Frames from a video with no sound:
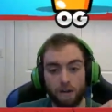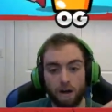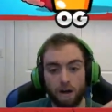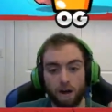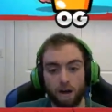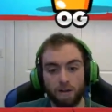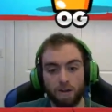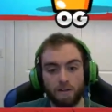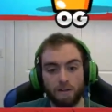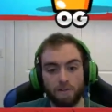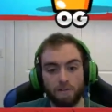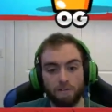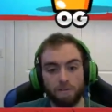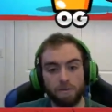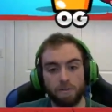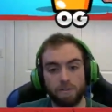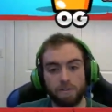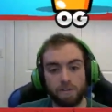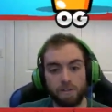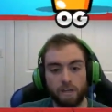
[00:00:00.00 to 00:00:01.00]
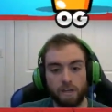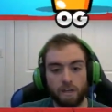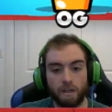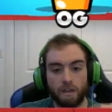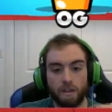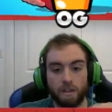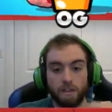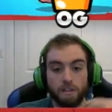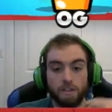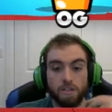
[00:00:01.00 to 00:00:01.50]
I'll definitely post a link
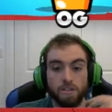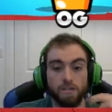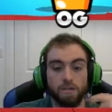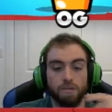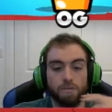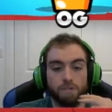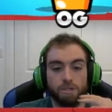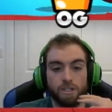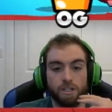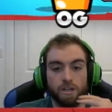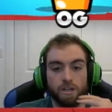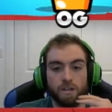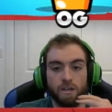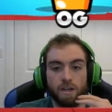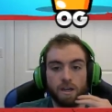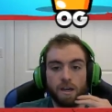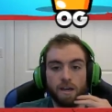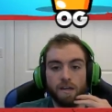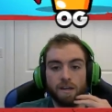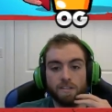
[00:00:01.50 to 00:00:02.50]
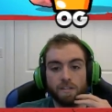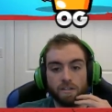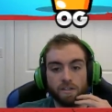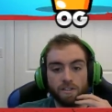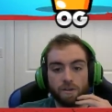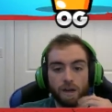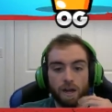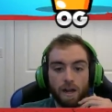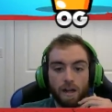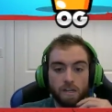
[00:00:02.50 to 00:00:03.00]
in the description. He's
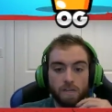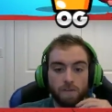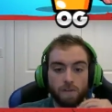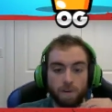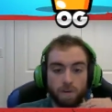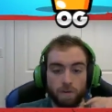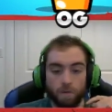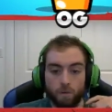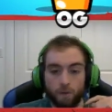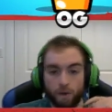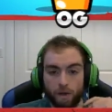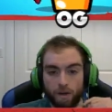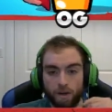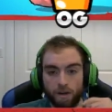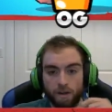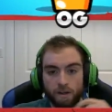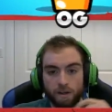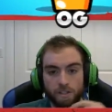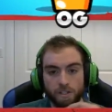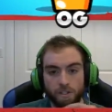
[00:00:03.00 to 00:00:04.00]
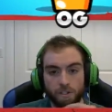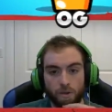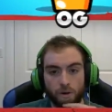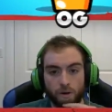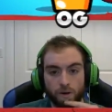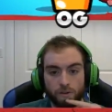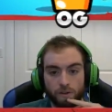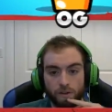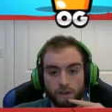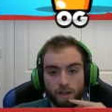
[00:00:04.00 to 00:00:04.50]
also active on Twitter, so I'll
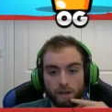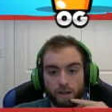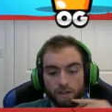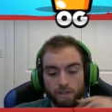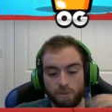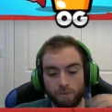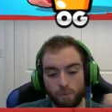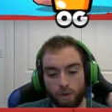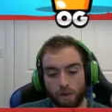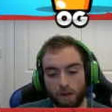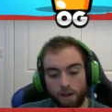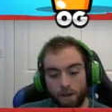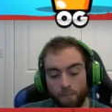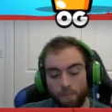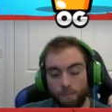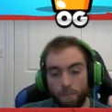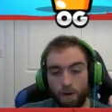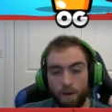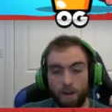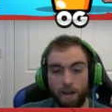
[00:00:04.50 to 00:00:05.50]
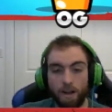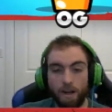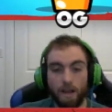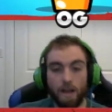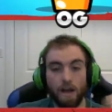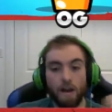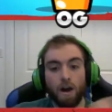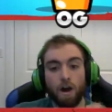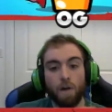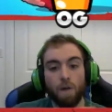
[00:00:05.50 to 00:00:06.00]
do that as well. But
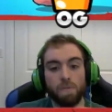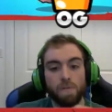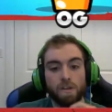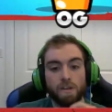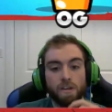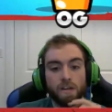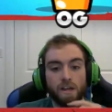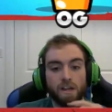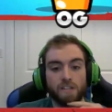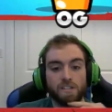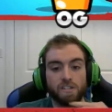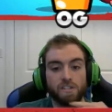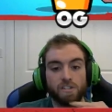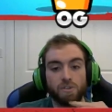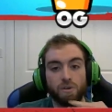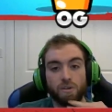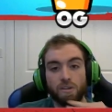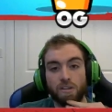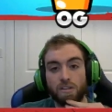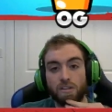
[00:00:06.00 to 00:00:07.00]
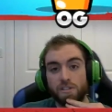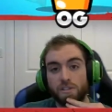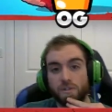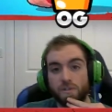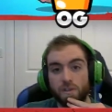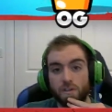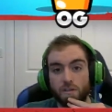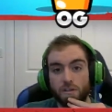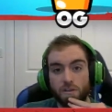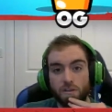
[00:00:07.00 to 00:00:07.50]
hopefully you guys are enjoying these
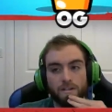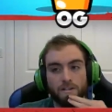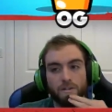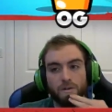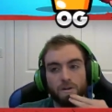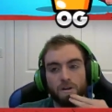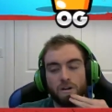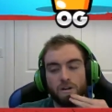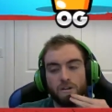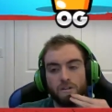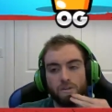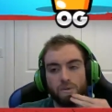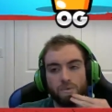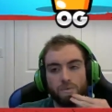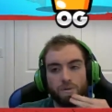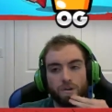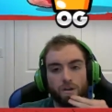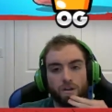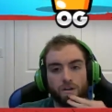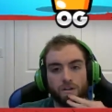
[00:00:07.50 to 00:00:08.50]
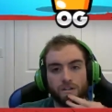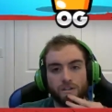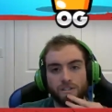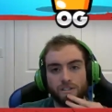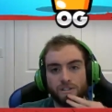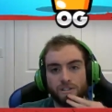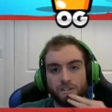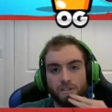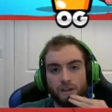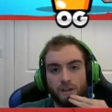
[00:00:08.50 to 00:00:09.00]
2v2 duos with
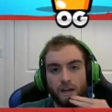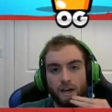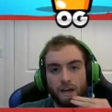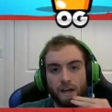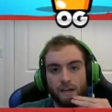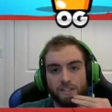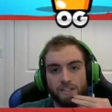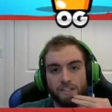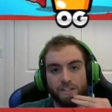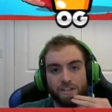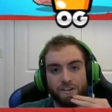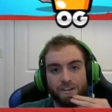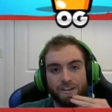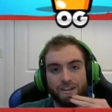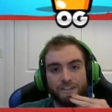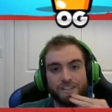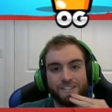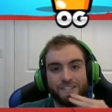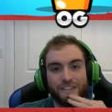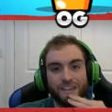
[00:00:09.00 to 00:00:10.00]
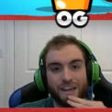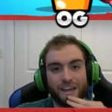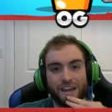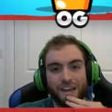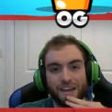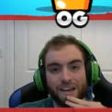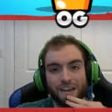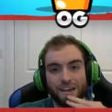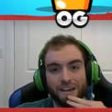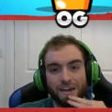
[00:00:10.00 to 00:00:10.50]
pros uh, series,
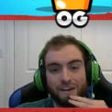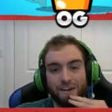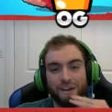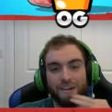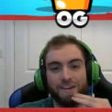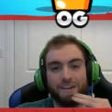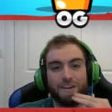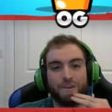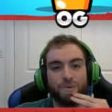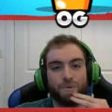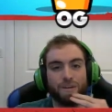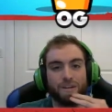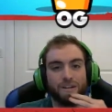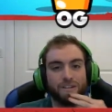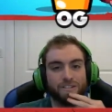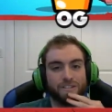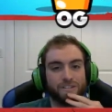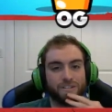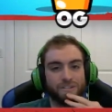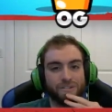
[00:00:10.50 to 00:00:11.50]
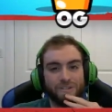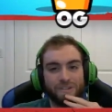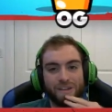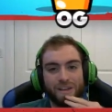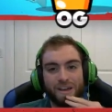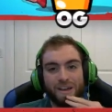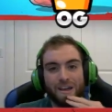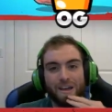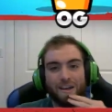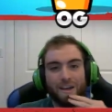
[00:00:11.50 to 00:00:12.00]
and I'll get another one out soon.
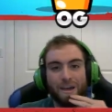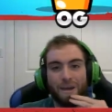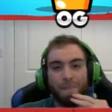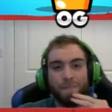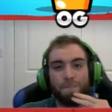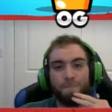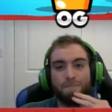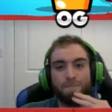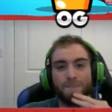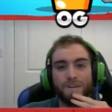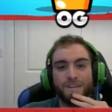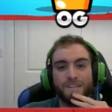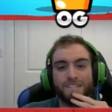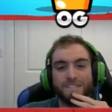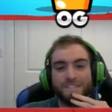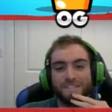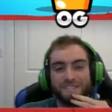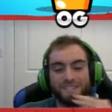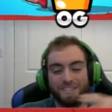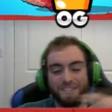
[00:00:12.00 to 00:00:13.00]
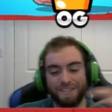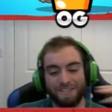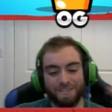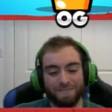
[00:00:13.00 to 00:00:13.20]
Okay, peace.